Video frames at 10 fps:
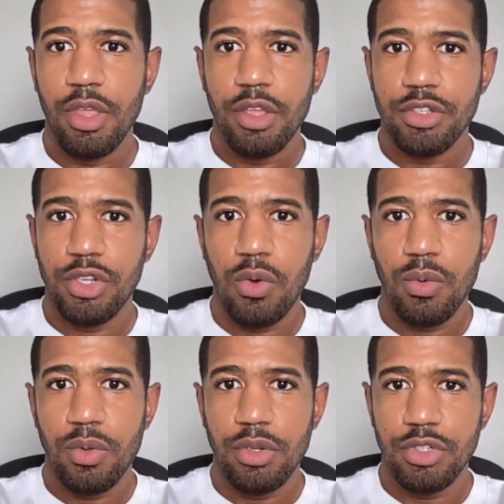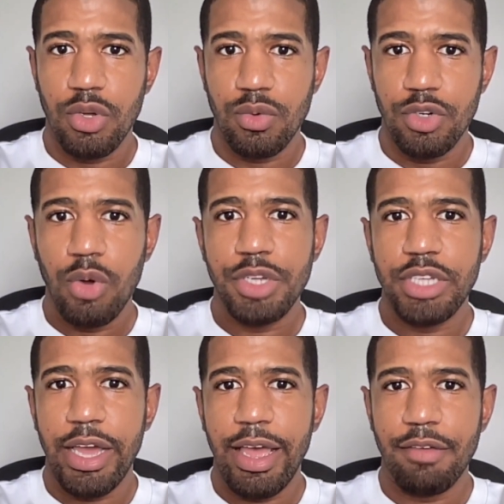So notice
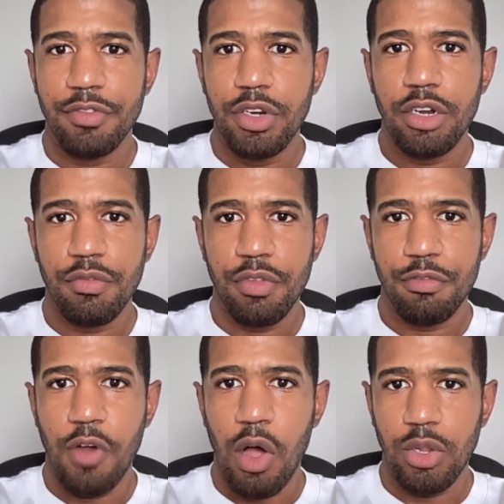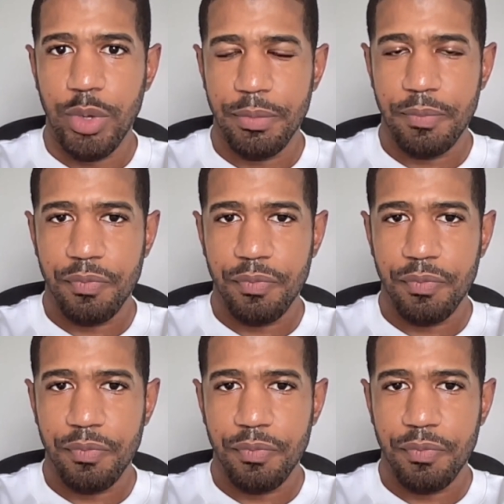I have none of the following.